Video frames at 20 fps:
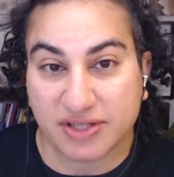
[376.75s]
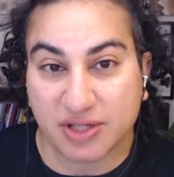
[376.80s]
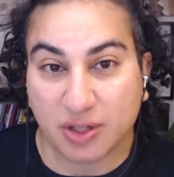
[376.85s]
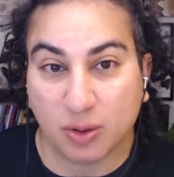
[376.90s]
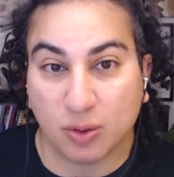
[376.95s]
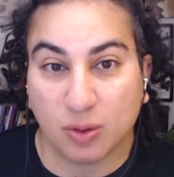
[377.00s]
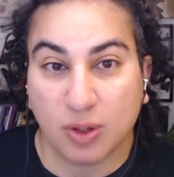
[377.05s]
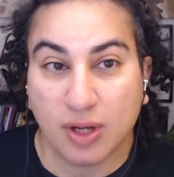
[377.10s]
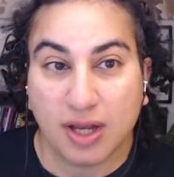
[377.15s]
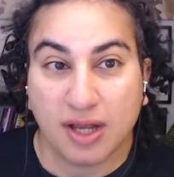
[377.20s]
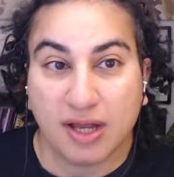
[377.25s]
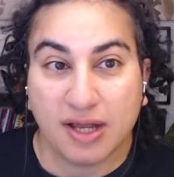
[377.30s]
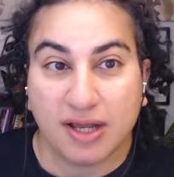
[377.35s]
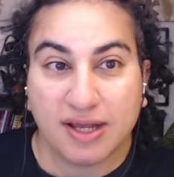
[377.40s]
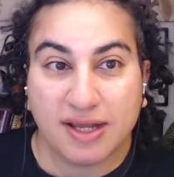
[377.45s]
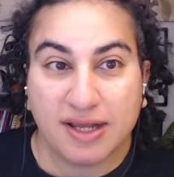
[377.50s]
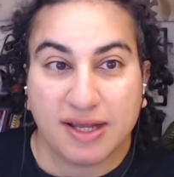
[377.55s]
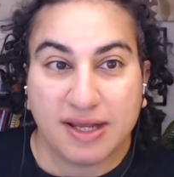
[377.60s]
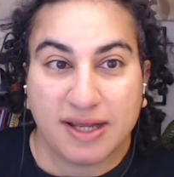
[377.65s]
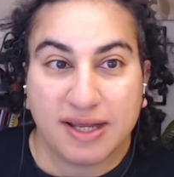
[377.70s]
So
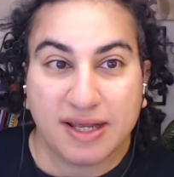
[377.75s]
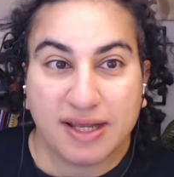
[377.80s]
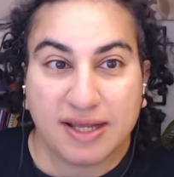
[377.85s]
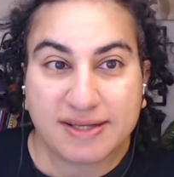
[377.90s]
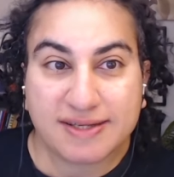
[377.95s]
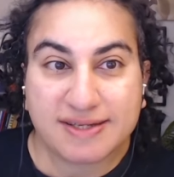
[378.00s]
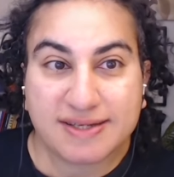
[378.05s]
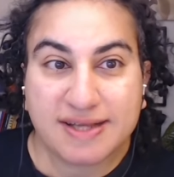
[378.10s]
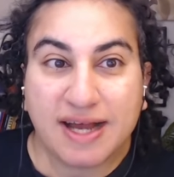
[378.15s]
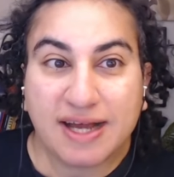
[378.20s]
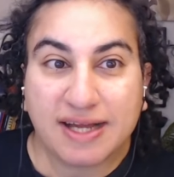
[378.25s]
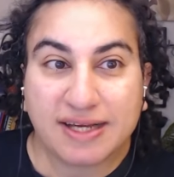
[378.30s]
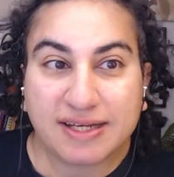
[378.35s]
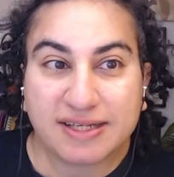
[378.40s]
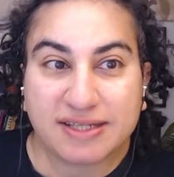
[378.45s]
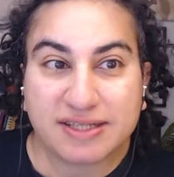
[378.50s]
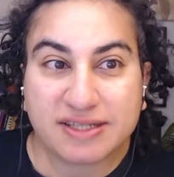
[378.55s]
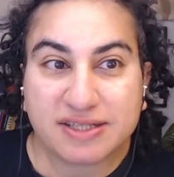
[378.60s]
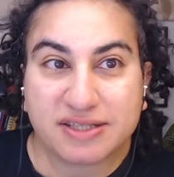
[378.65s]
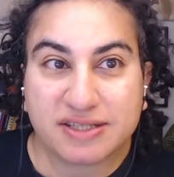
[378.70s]
it's not
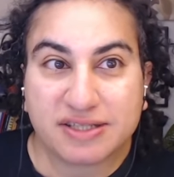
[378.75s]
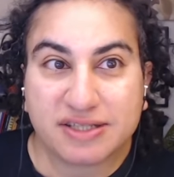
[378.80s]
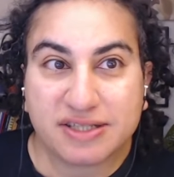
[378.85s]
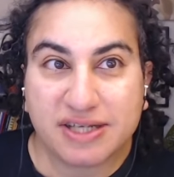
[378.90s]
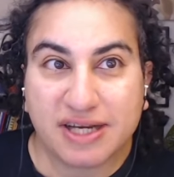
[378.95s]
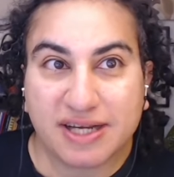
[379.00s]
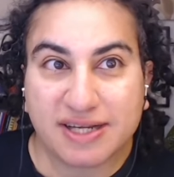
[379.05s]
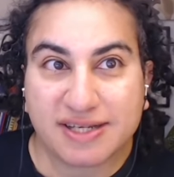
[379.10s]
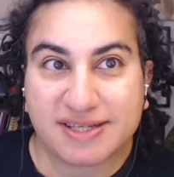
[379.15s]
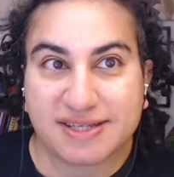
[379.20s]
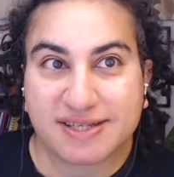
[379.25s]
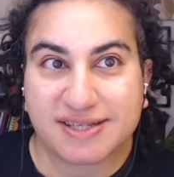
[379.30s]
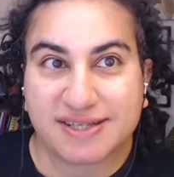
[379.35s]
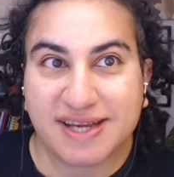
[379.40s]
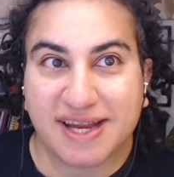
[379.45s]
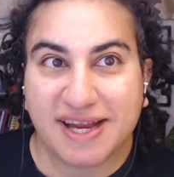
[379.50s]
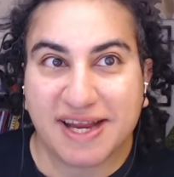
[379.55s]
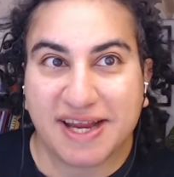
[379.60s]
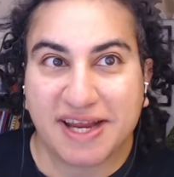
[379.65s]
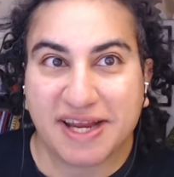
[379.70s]
just
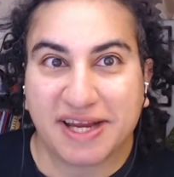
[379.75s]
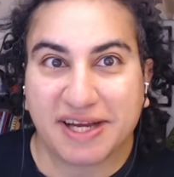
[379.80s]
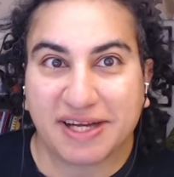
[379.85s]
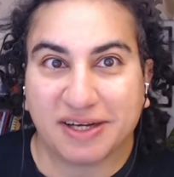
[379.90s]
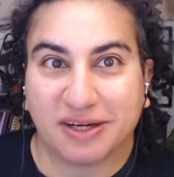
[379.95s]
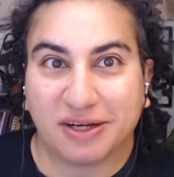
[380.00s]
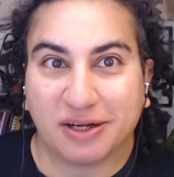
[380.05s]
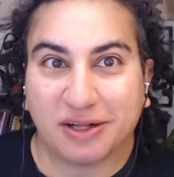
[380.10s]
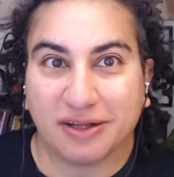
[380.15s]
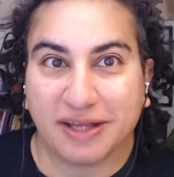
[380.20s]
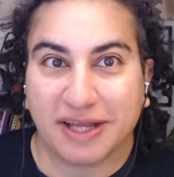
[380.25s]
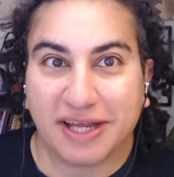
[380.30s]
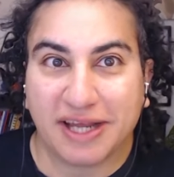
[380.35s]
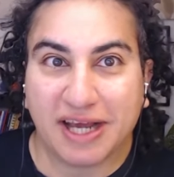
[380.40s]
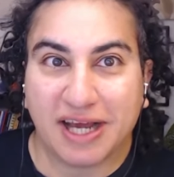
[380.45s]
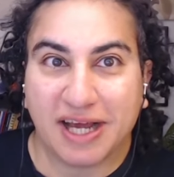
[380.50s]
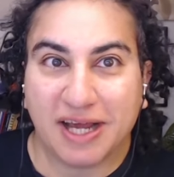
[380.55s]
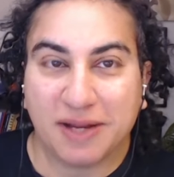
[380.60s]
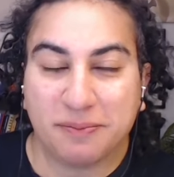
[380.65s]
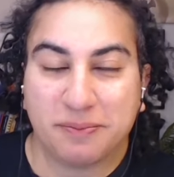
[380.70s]
saying all
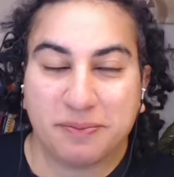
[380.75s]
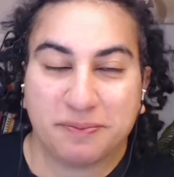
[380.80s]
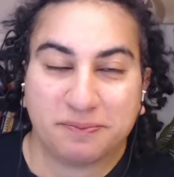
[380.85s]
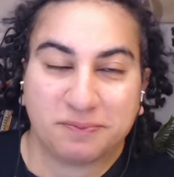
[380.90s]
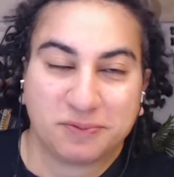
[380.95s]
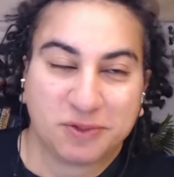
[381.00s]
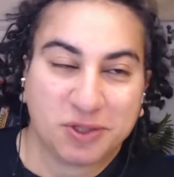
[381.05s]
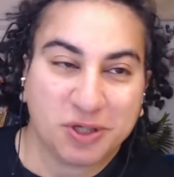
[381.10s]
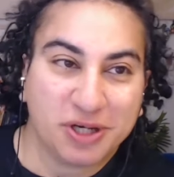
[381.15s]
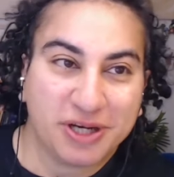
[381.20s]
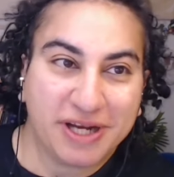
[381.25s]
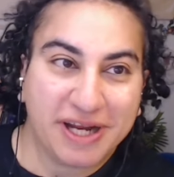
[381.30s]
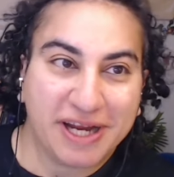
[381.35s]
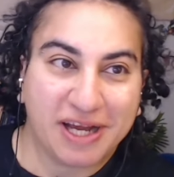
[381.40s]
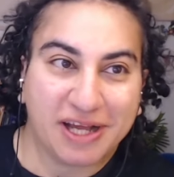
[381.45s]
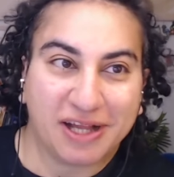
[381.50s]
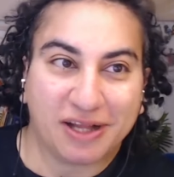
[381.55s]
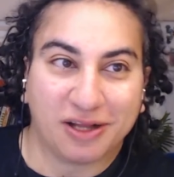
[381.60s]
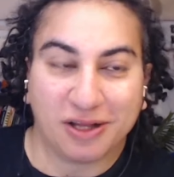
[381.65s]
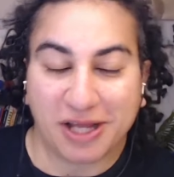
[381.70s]
AI good,
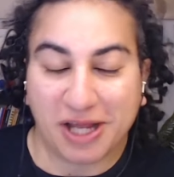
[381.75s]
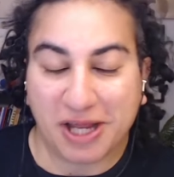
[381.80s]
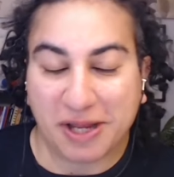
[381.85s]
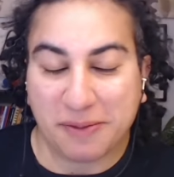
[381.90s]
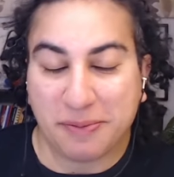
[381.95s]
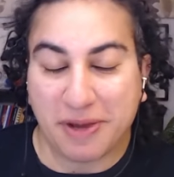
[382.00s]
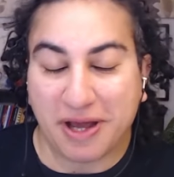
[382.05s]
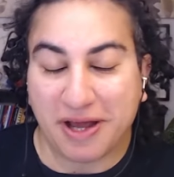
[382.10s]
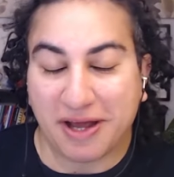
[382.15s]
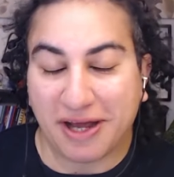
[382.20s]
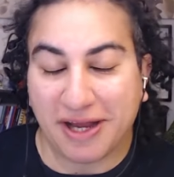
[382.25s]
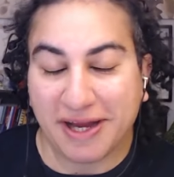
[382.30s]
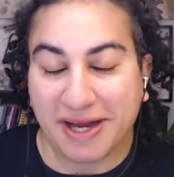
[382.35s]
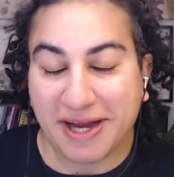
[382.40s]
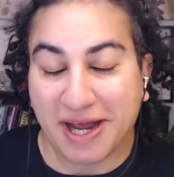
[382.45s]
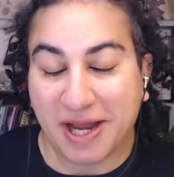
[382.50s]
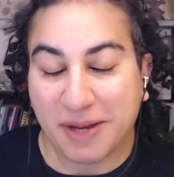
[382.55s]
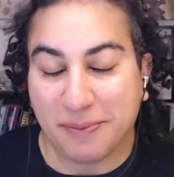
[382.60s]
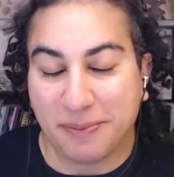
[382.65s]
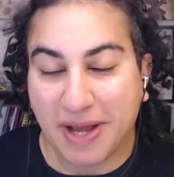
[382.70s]
all
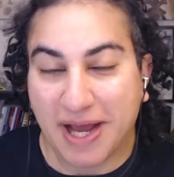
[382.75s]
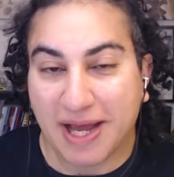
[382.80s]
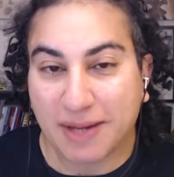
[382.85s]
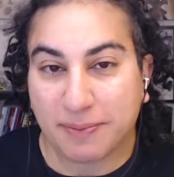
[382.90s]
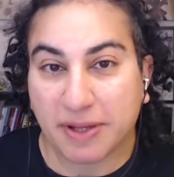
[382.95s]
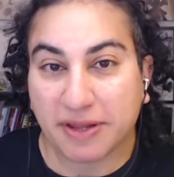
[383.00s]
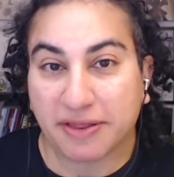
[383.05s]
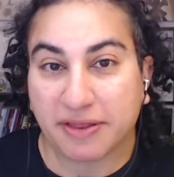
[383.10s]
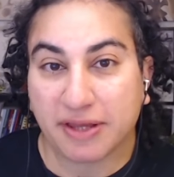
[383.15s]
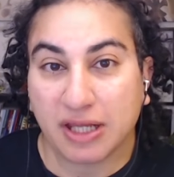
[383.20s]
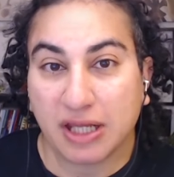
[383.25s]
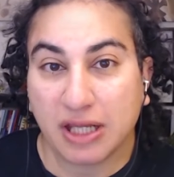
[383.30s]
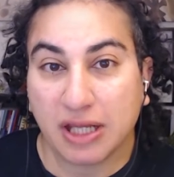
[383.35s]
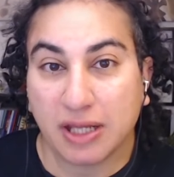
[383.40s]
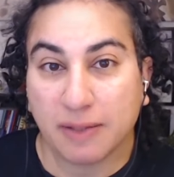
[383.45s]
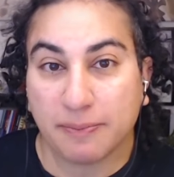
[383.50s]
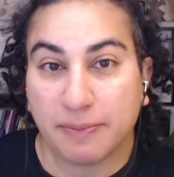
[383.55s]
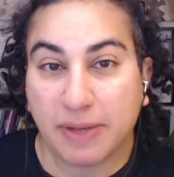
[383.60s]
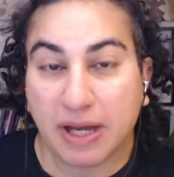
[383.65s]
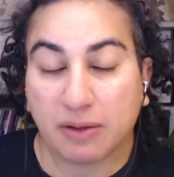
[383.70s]
AI bad, but thinking
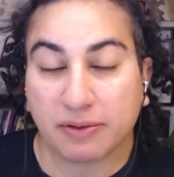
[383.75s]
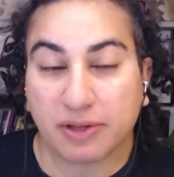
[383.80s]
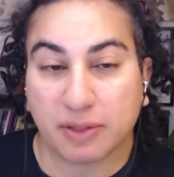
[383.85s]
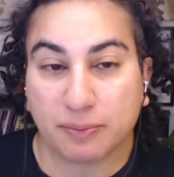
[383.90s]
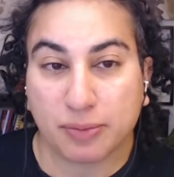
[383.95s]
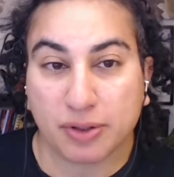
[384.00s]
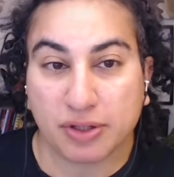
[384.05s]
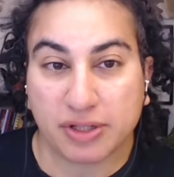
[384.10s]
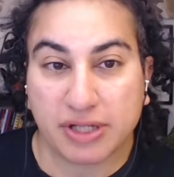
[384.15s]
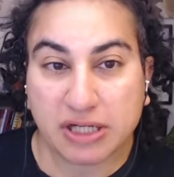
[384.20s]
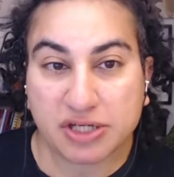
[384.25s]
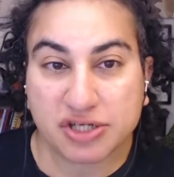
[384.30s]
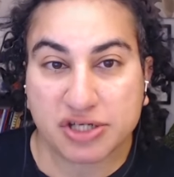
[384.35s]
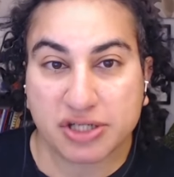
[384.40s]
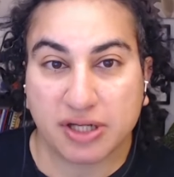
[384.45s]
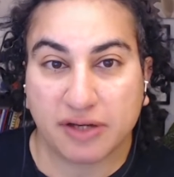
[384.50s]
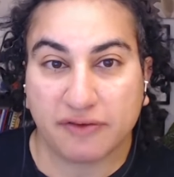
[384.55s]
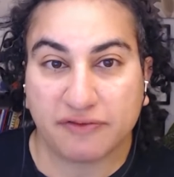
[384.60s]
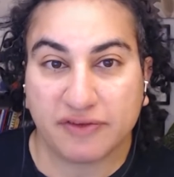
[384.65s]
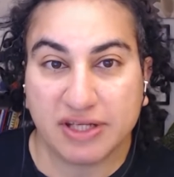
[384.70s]
about the
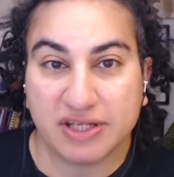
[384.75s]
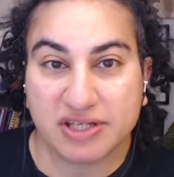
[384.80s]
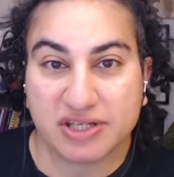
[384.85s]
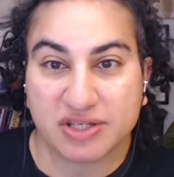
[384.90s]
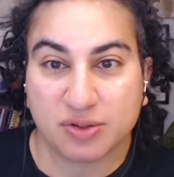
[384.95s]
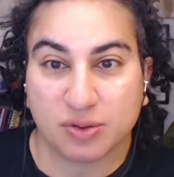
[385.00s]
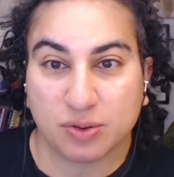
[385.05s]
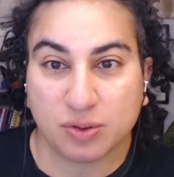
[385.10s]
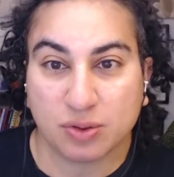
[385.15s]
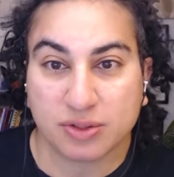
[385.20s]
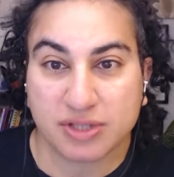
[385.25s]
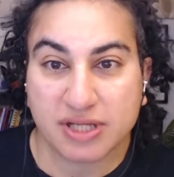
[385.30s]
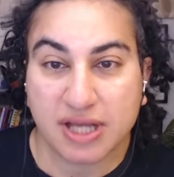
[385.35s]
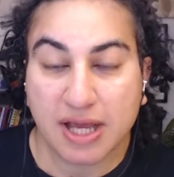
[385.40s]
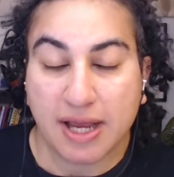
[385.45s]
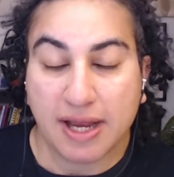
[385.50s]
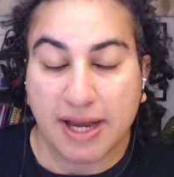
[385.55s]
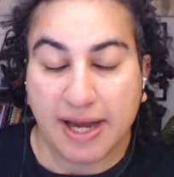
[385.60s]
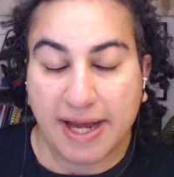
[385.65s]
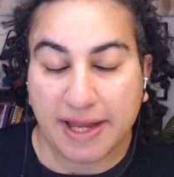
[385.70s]
production of these tools
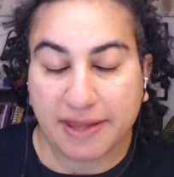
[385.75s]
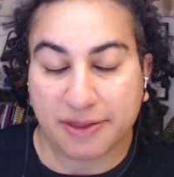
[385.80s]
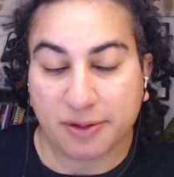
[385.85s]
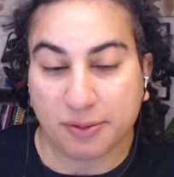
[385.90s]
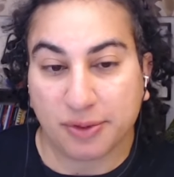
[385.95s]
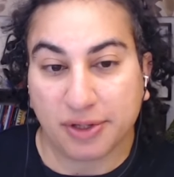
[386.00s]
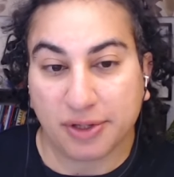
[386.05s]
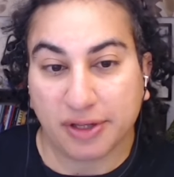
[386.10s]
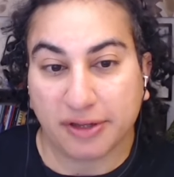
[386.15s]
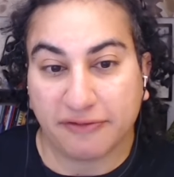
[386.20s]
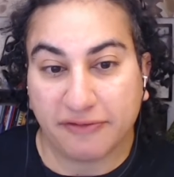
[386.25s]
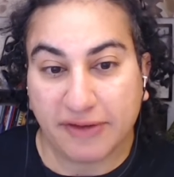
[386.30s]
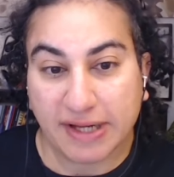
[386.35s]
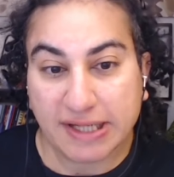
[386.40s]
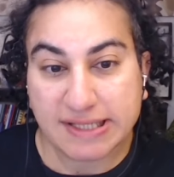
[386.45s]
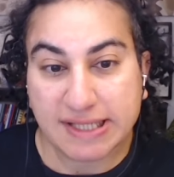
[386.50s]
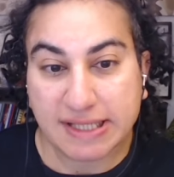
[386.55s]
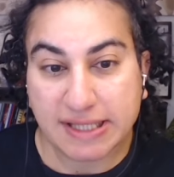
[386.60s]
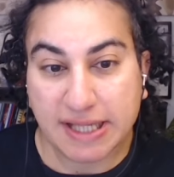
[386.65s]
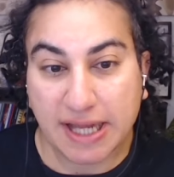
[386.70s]
and the real
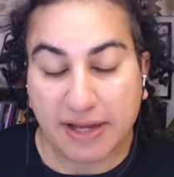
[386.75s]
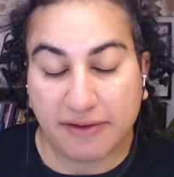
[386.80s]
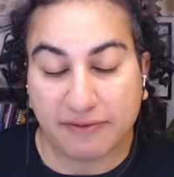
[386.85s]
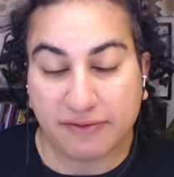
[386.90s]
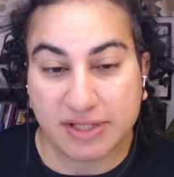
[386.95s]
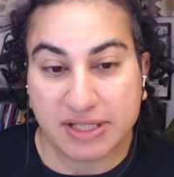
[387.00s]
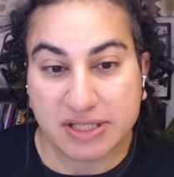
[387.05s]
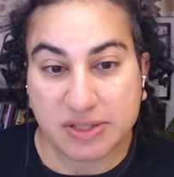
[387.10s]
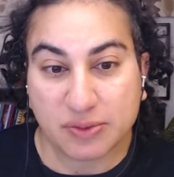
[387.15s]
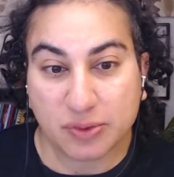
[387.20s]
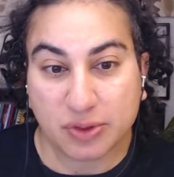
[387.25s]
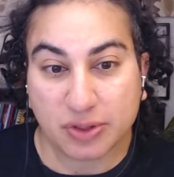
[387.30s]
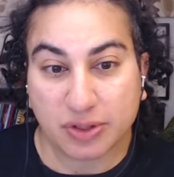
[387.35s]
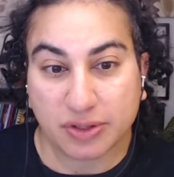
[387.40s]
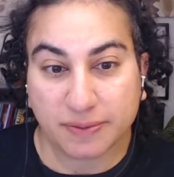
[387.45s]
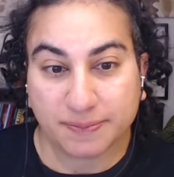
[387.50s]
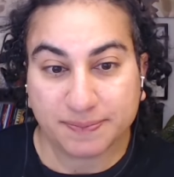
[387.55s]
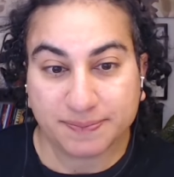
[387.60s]
effects that they have in this world.